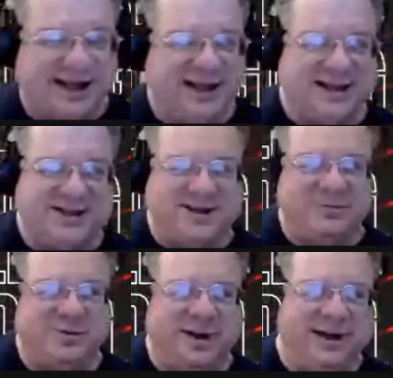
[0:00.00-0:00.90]

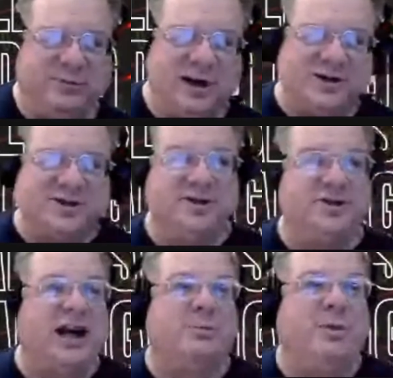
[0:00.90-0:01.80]
they arrested
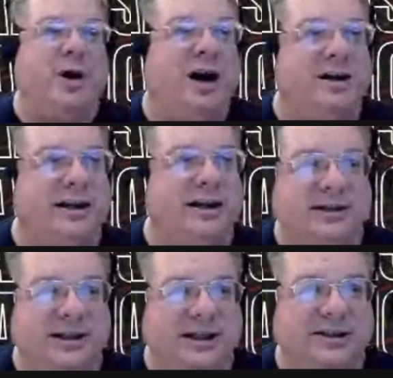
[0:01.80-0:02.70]
Jack Ma, and
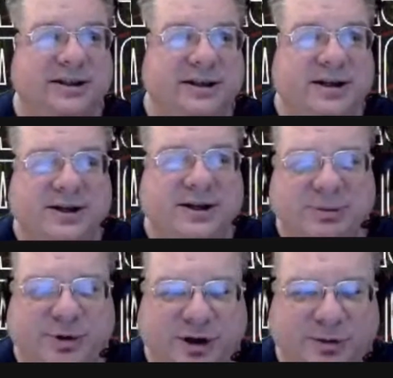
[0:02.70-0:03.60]
then they put
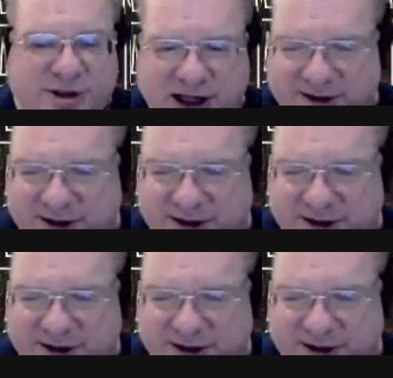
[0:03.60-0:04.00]
him in jail, and they made